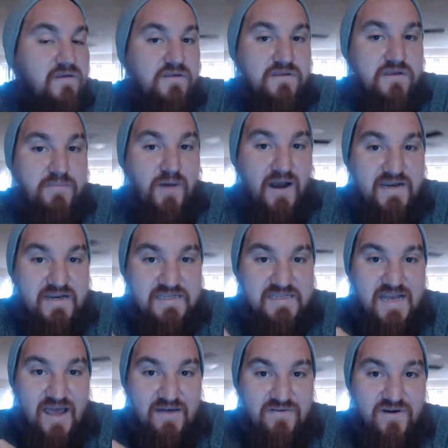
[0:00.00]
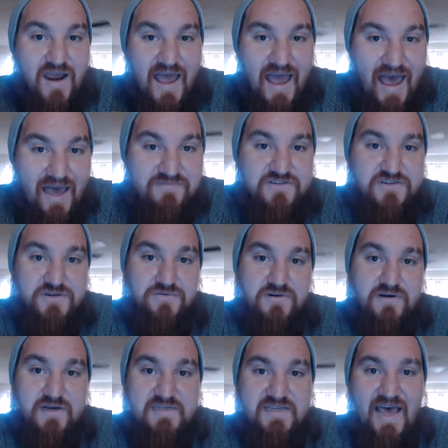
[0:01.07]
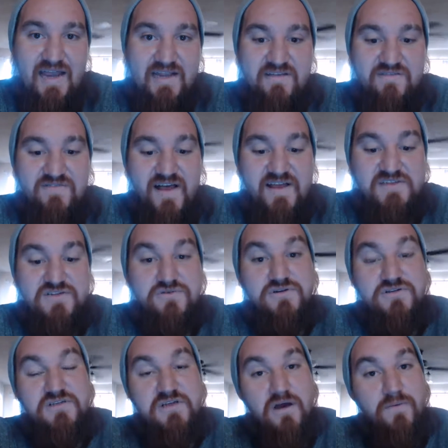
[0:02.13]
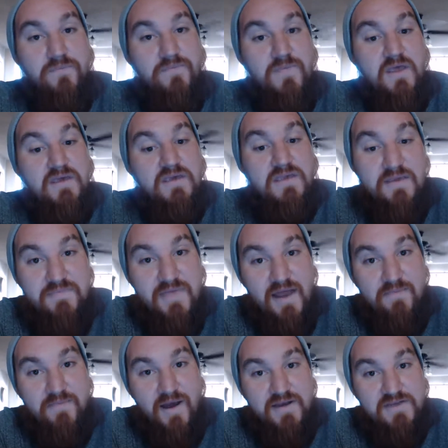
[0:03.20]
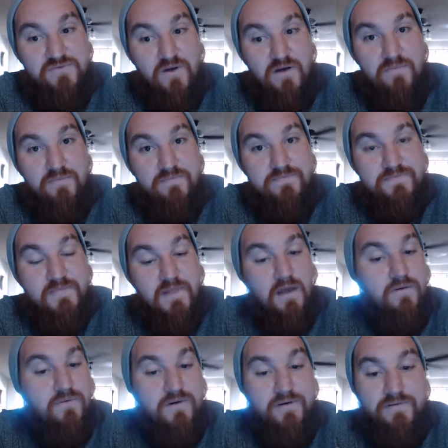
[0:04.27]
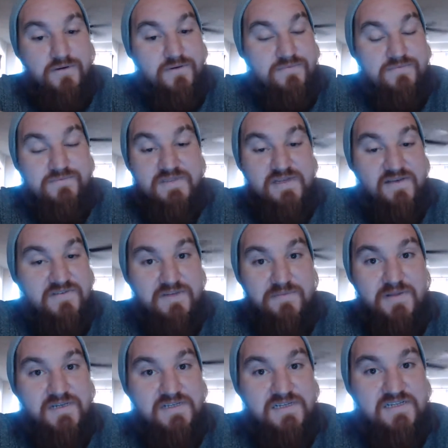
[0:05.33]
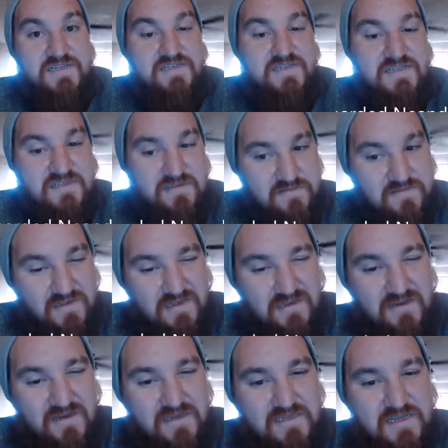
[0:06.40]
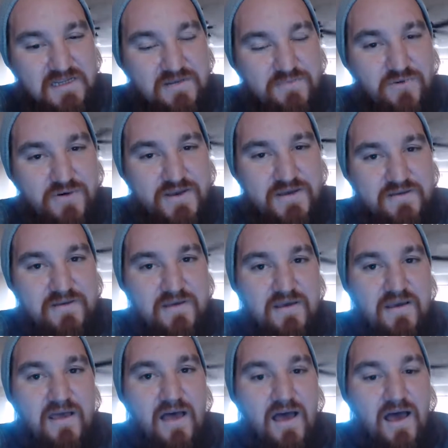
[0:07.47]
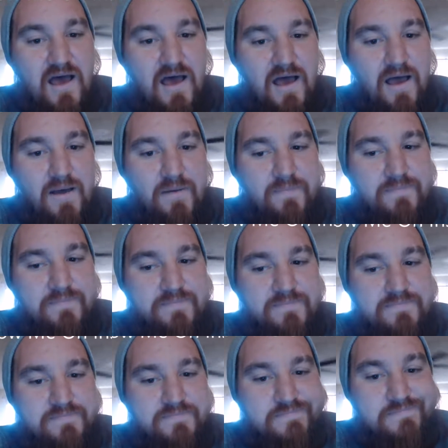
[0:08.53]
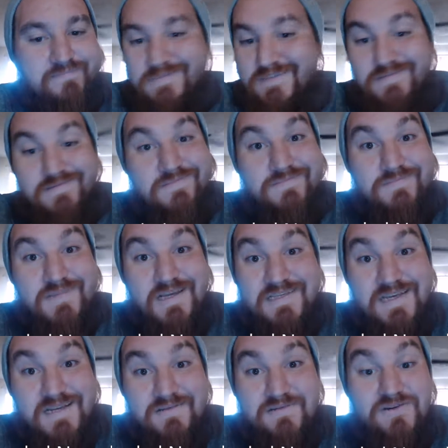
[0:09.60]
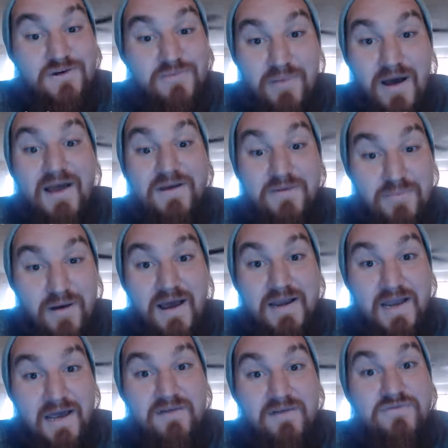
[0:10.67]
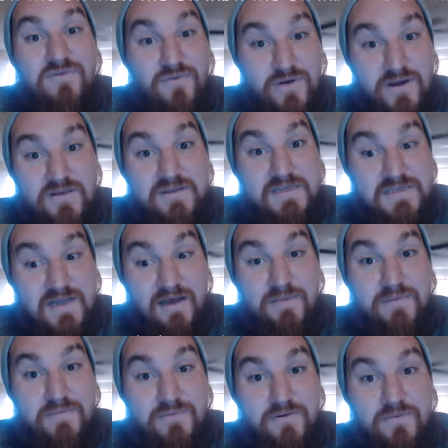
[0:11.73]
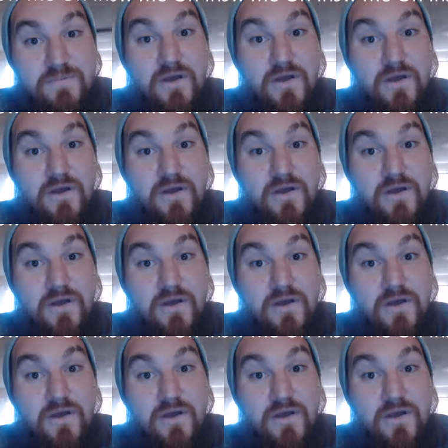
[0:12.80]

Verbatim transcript: Your body doesn't ever have to attack the fat store, so keep that in mind as well. I don't want to do 17 minutes just on this. I think you guys get the point. Um, that's it. Goodbye, goodbye now. For real this time, people.